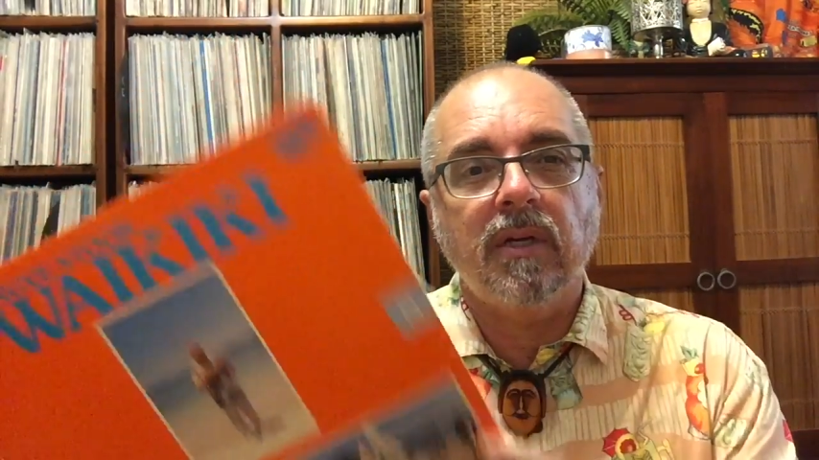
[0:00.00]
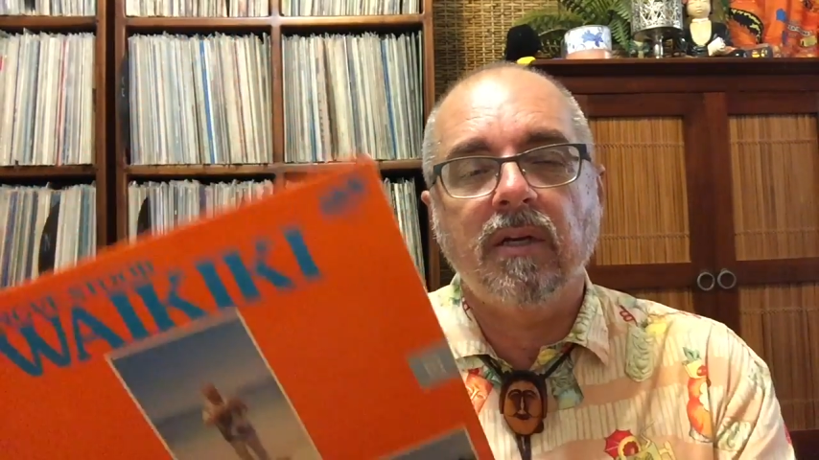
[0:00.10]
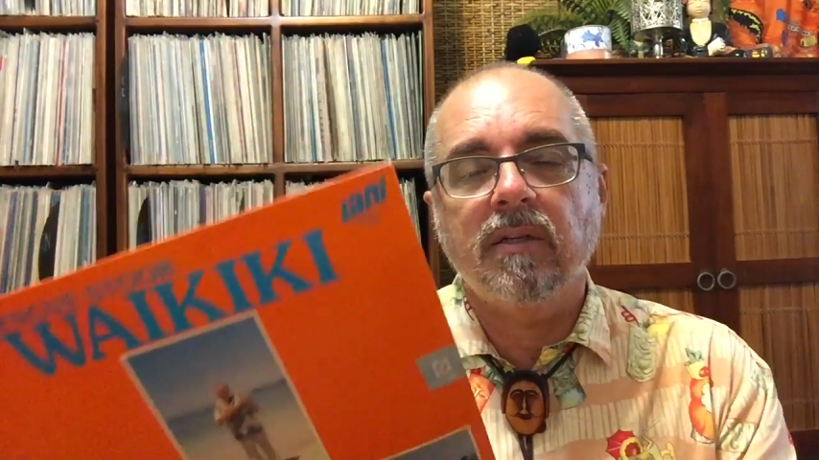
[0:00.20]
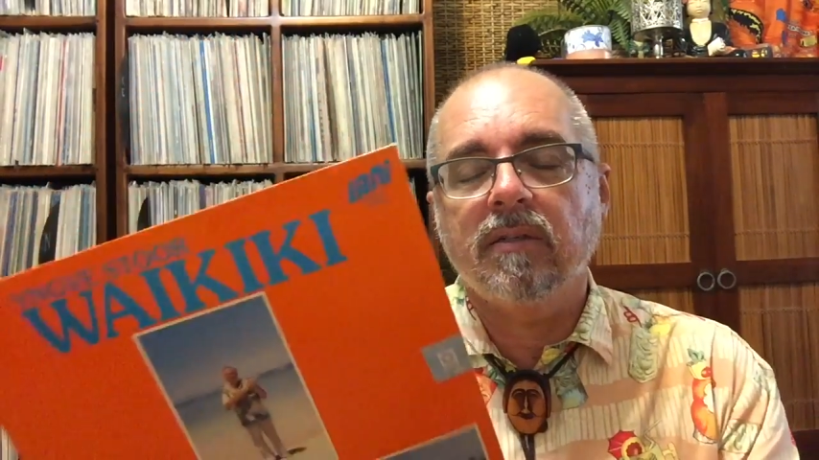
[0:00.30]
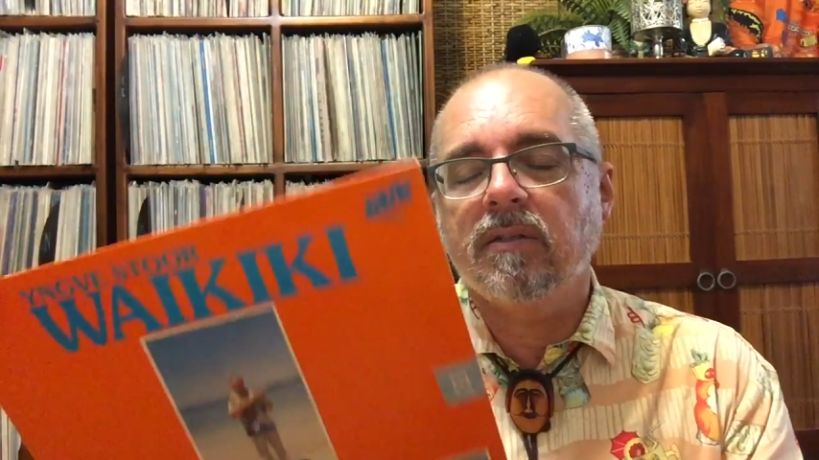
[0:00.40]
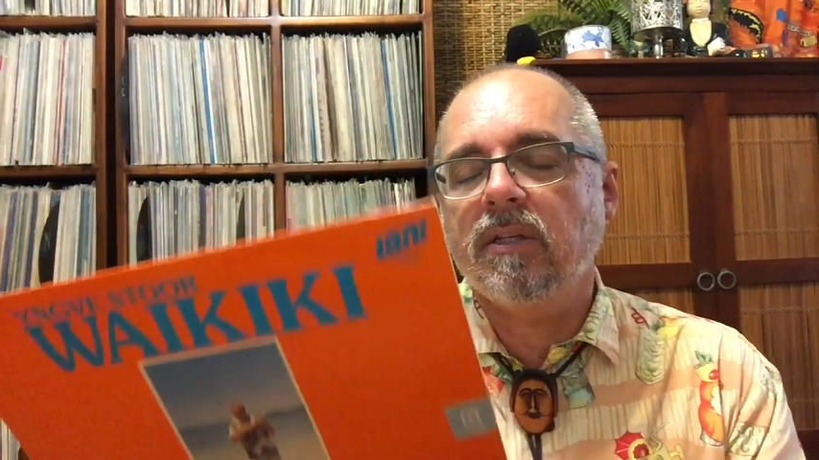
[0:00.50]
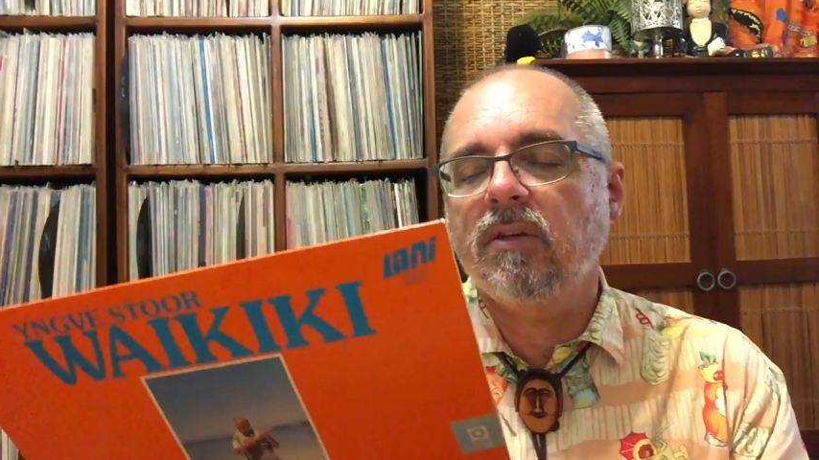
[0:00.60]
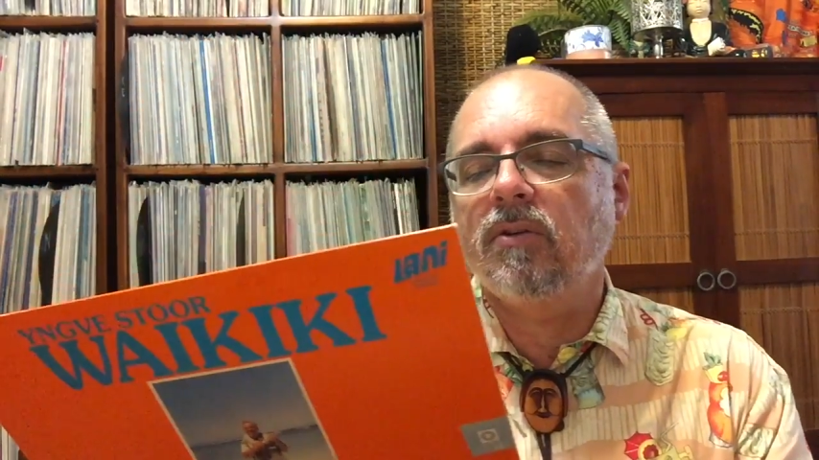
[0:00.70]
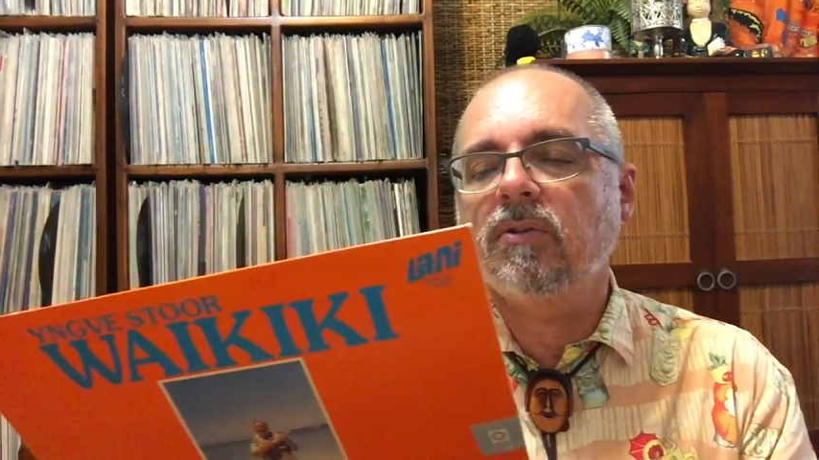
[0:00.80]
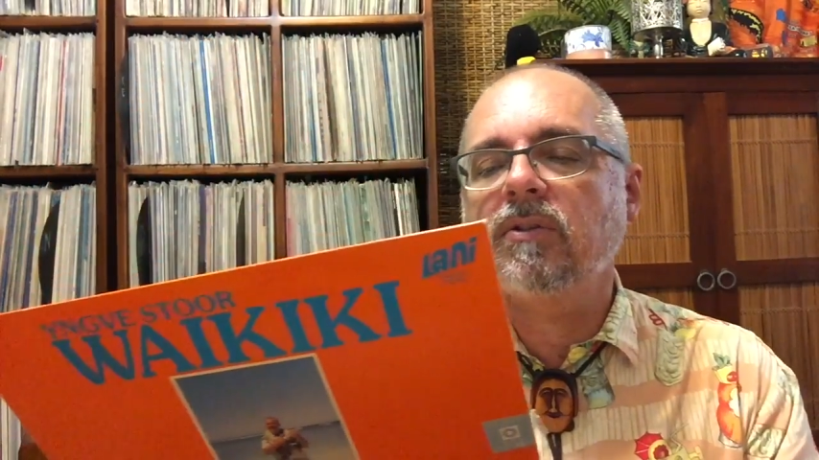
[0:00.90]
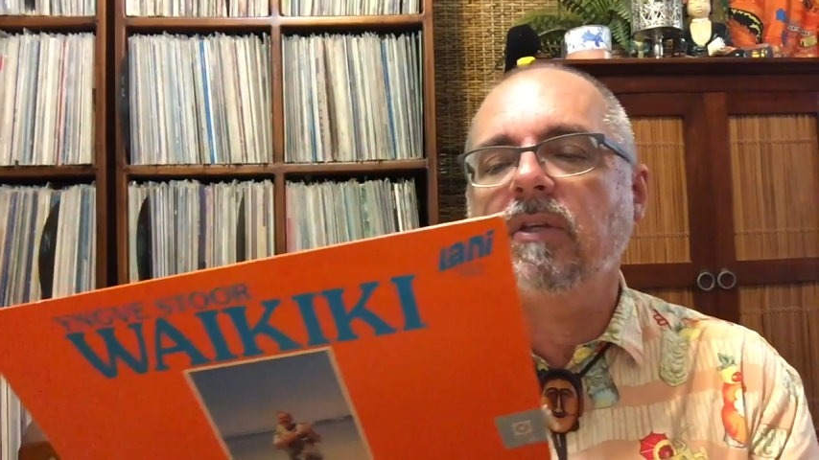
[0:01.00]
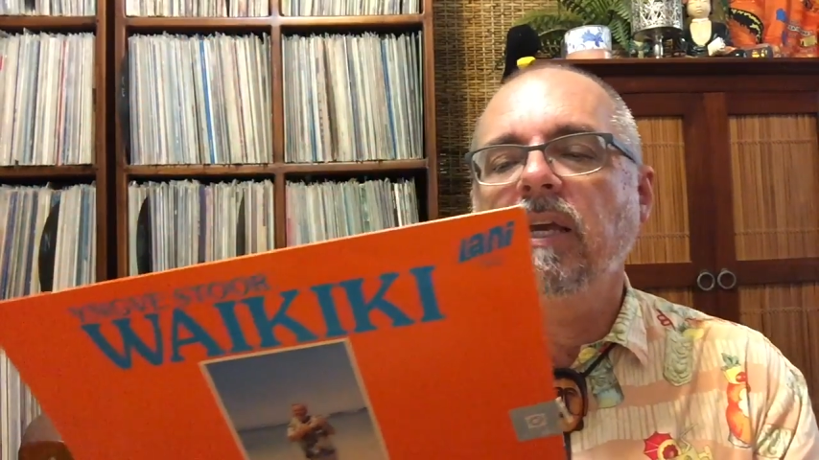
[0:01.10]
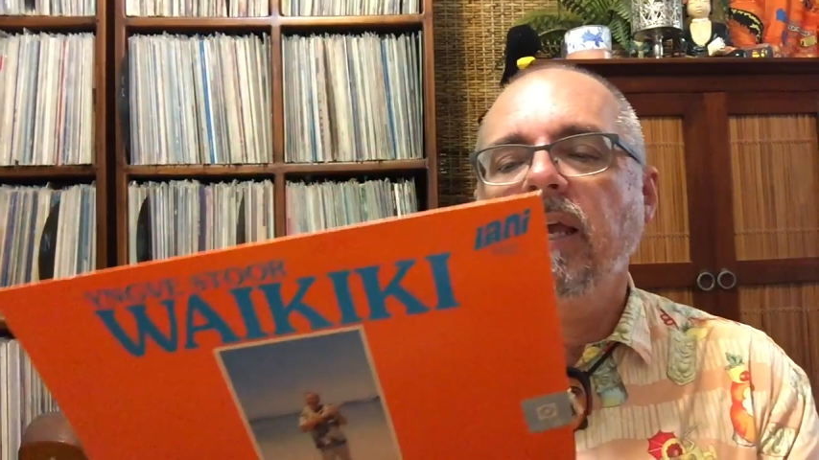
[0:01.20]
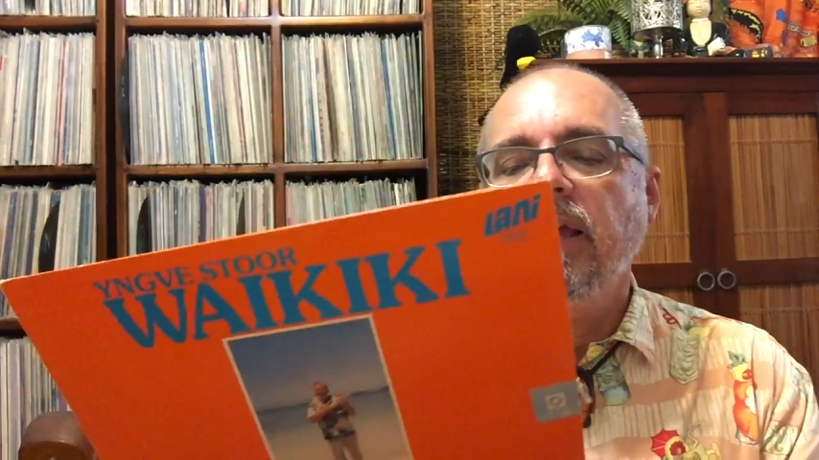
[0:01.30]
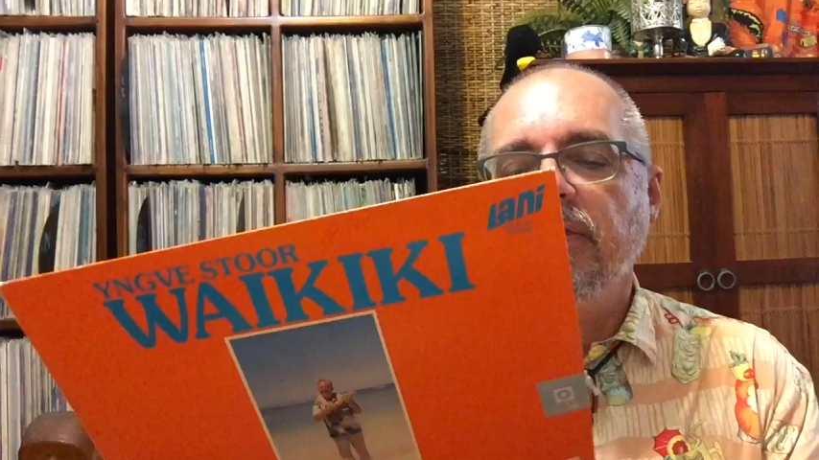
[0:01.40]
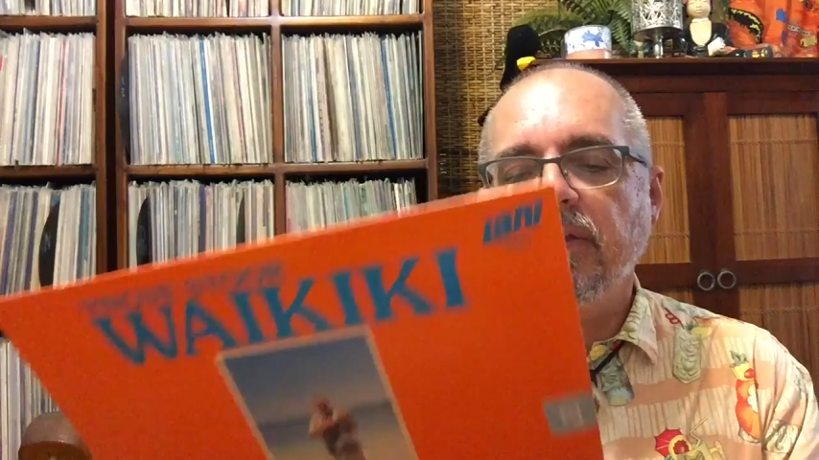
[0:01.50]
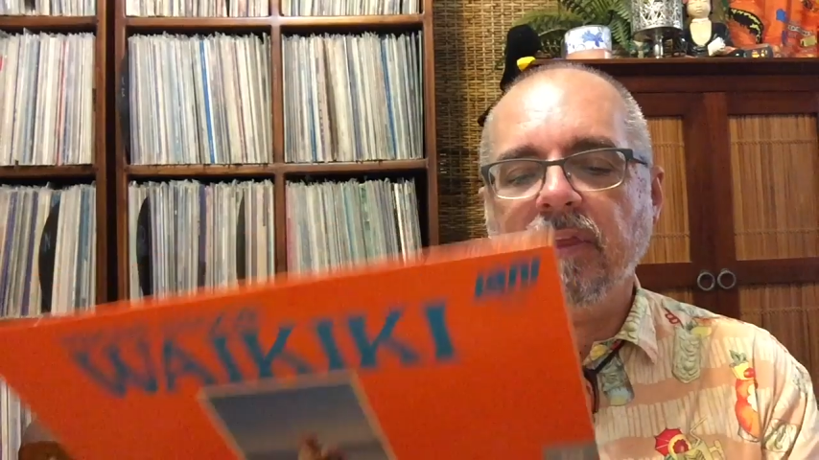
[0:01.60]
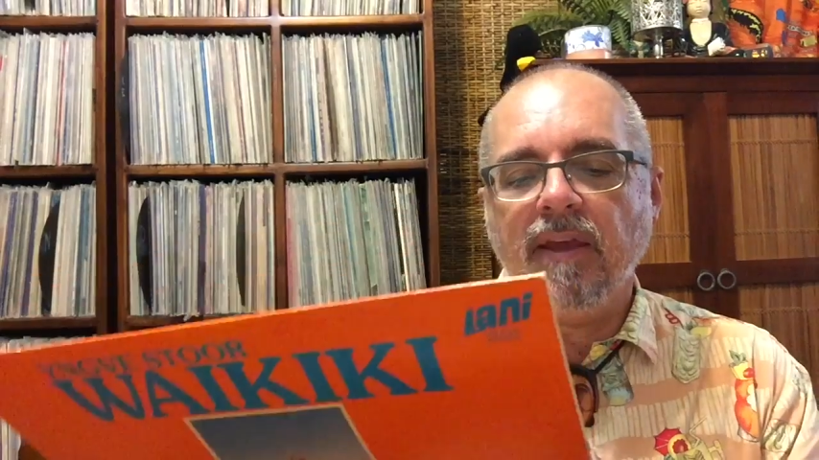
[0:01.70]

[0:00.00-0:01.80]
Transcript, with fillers: uh, singles that